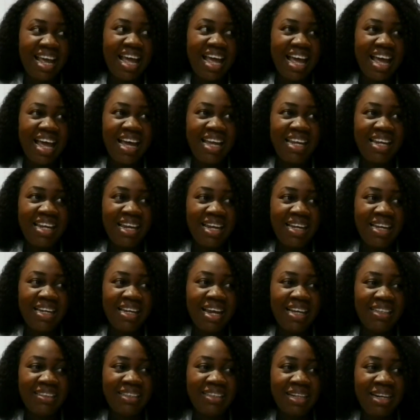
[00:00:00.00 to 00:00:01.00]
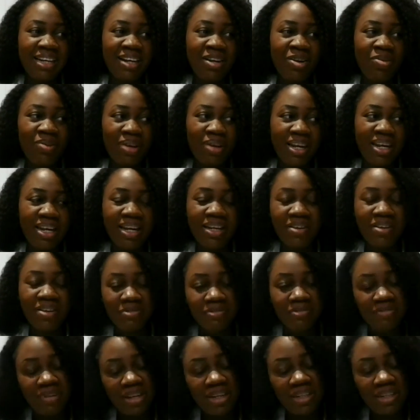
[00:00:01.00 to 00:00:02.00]
And then I started looking at
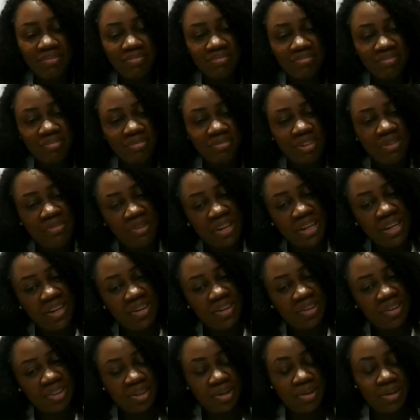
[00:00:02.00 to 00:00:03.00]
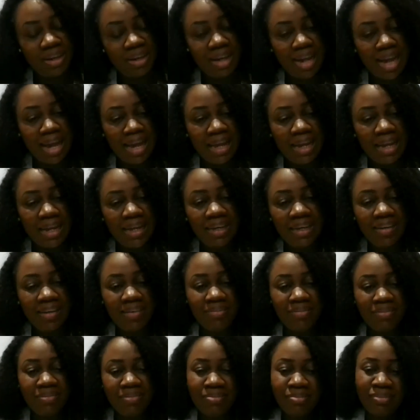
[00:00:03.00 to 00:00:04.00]
different videos online,
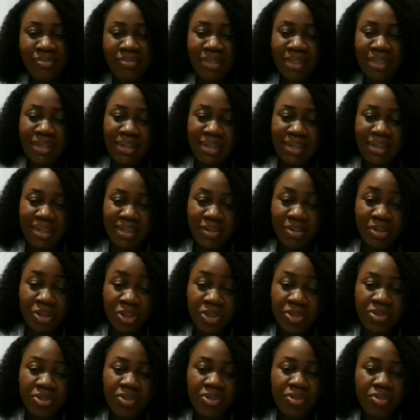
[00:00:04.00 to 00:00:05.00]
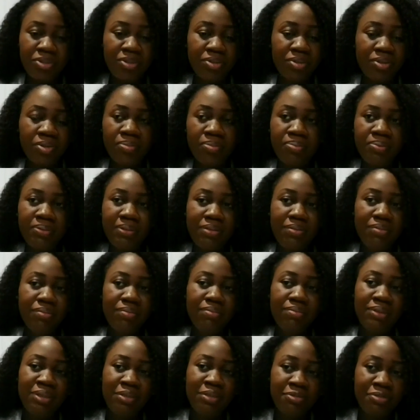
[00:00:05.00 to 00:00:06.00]
on YouTube,
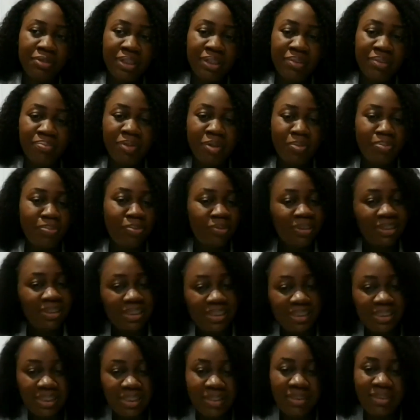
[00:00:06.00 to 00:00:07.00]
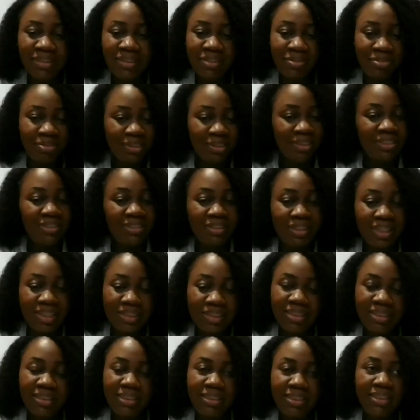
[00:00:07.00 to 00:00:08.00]
different people teaching different
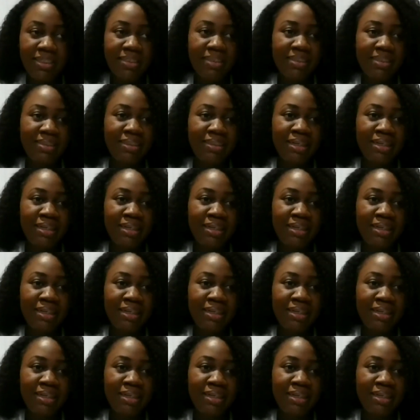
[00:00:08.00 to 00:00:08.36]
strategies.